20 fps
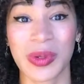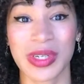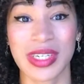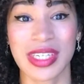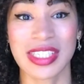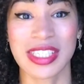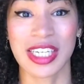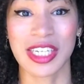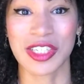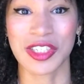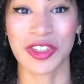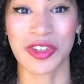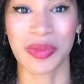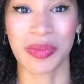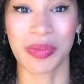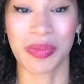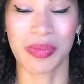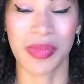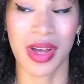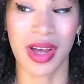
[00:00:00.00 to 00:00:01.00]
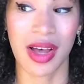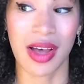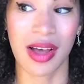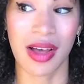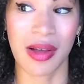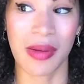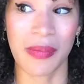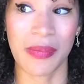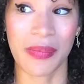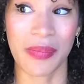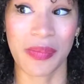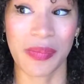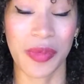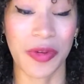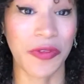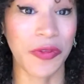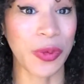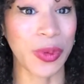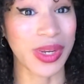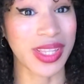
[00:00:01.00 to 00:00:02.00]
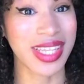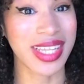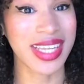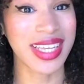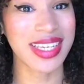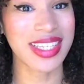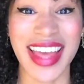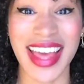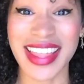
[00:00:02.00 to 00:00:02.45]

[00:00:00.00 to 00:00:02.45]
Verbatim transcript: organization um, before then.